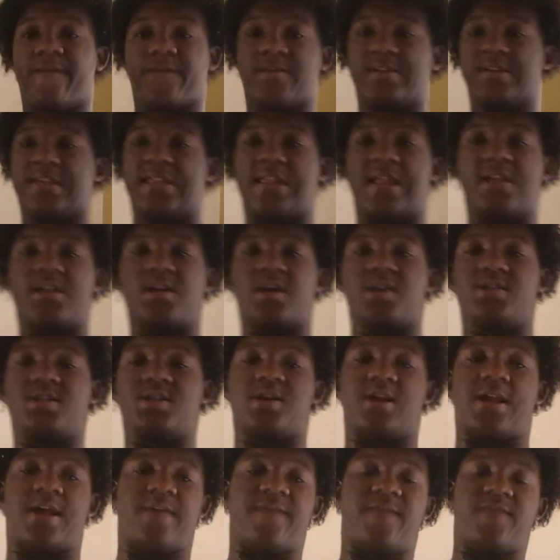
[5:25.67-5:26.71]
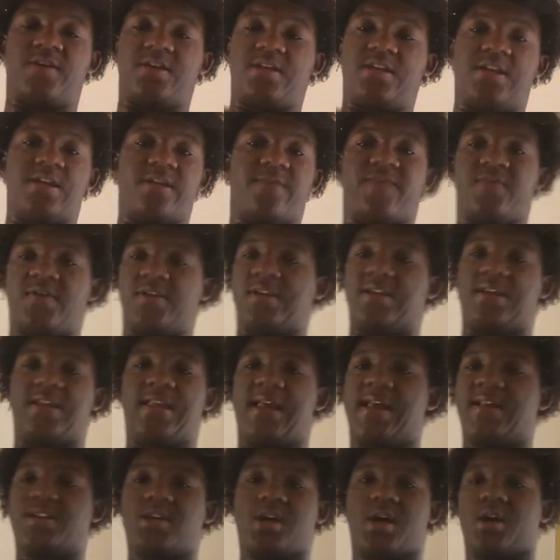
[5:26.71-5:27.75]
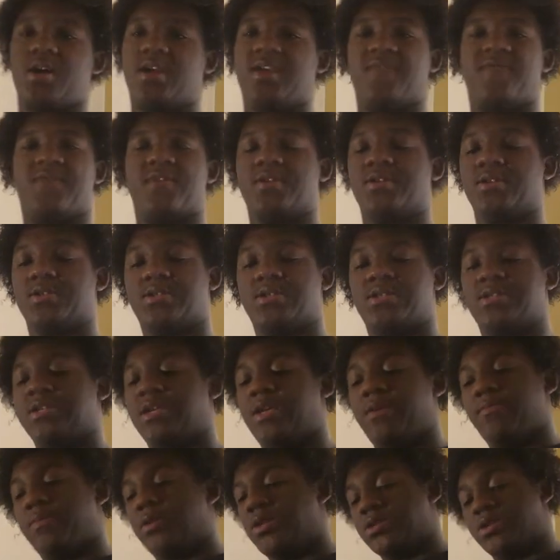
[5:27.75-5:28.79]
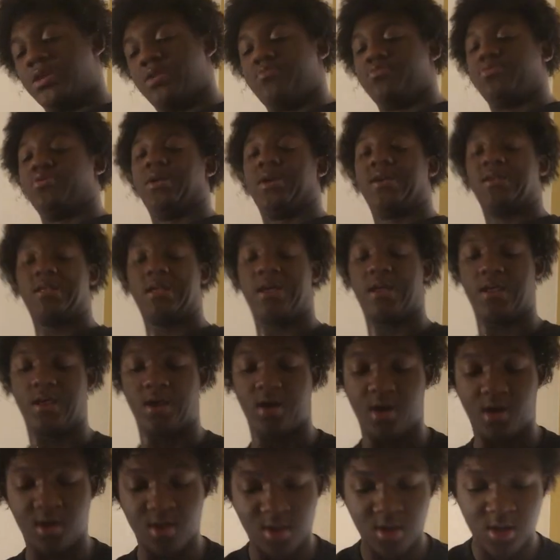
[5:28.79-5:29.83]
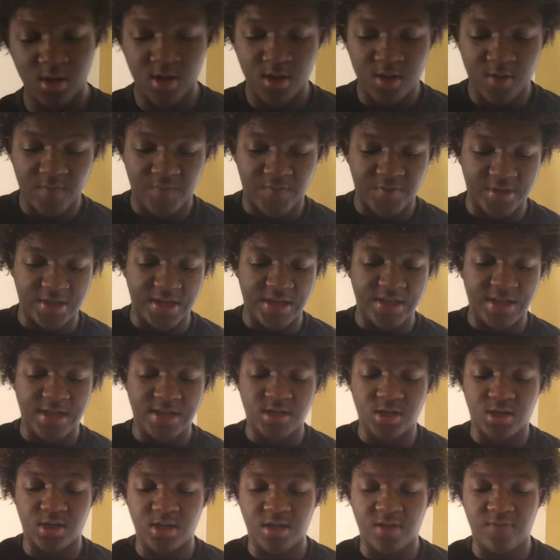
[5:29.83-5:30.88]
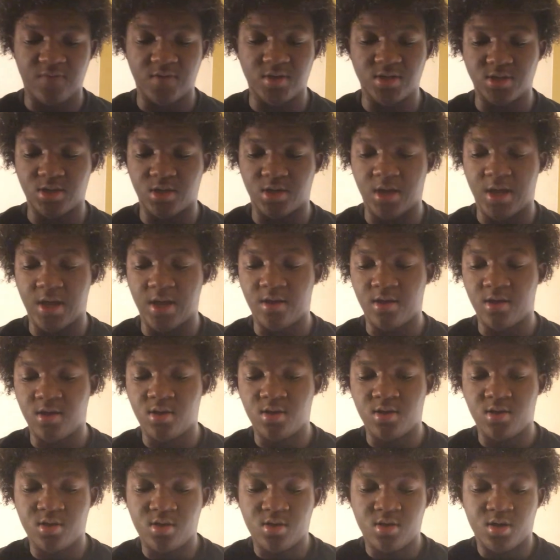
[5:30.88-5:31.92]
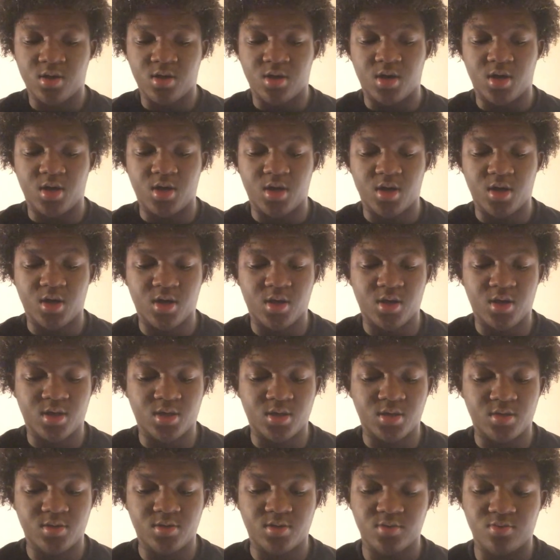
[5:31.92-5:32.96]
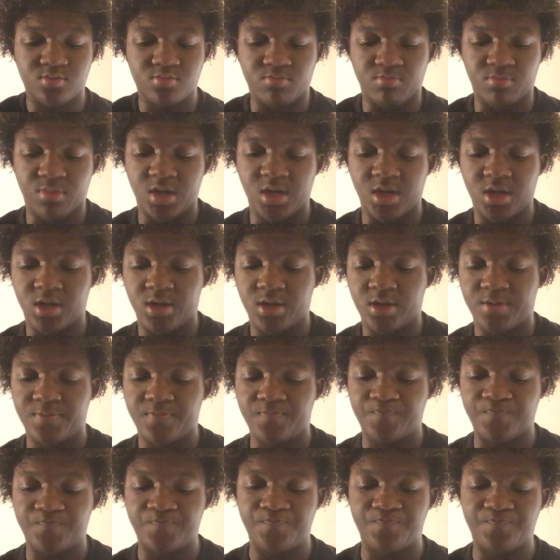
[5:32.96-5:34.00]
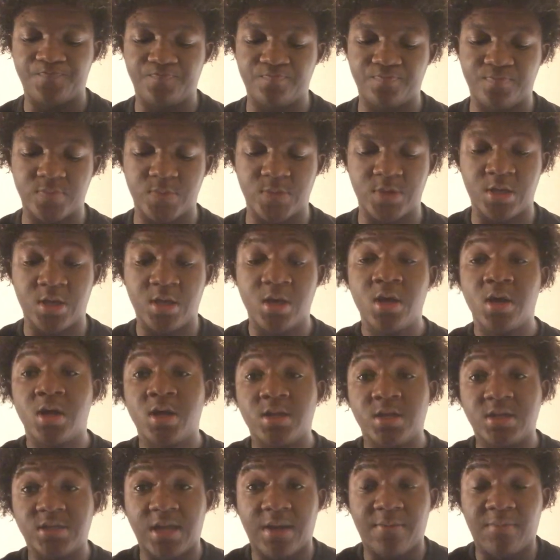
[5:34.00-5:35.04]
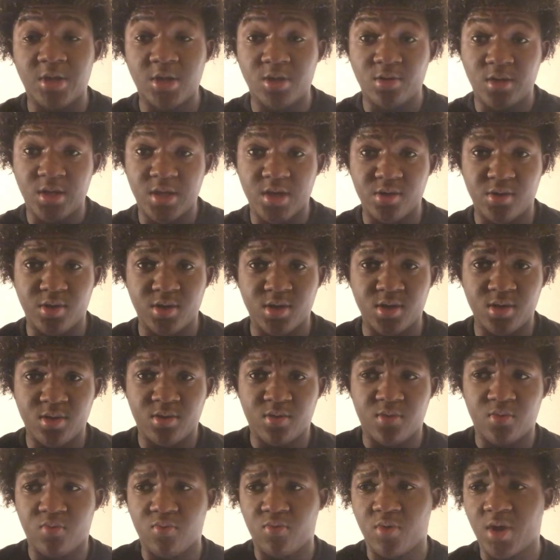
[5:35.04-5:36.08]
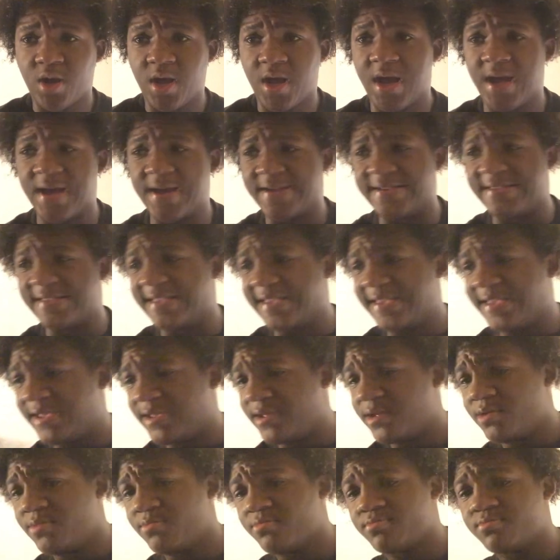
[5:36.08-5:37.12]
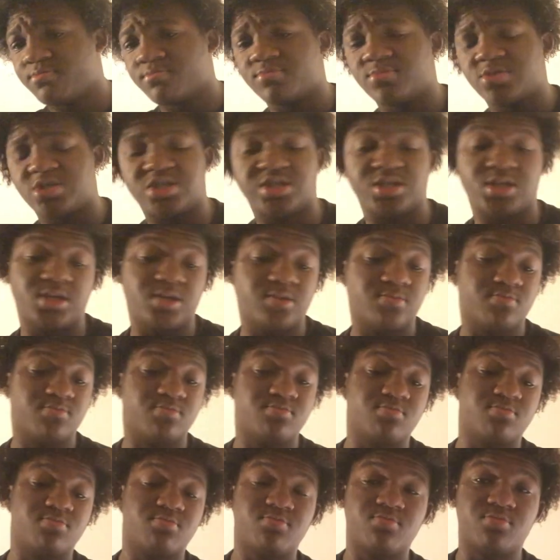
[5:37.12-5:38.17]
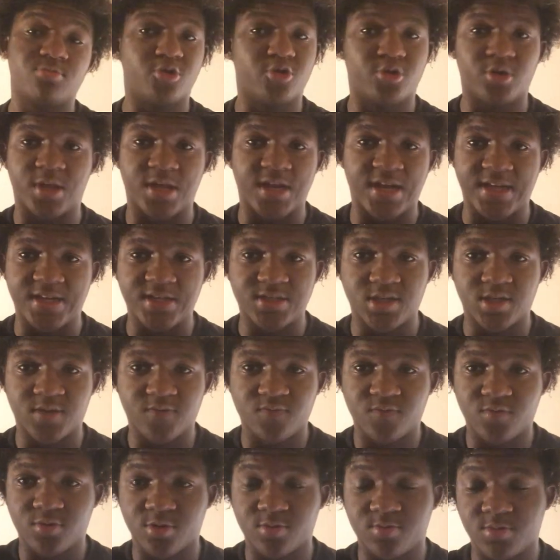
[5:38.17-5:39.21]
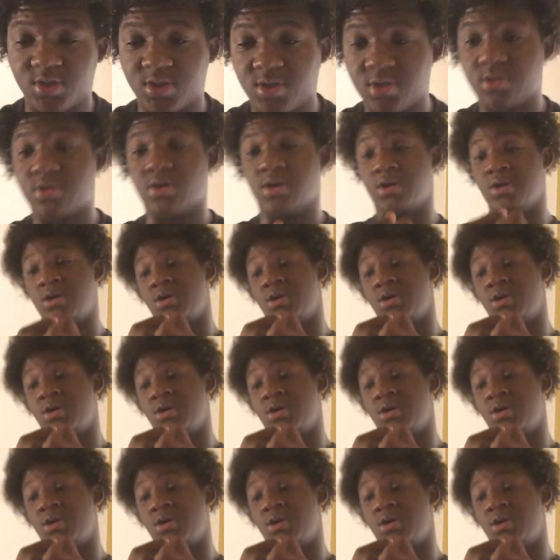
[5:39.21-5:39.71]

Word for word: forget that y'all saw that. Forget forget that y'all even see me tumble like that, y'all. Forget that y'all even saw that. Uh but uh it's like my little area where I game, sleep, all that stuff. You know what I'm saying?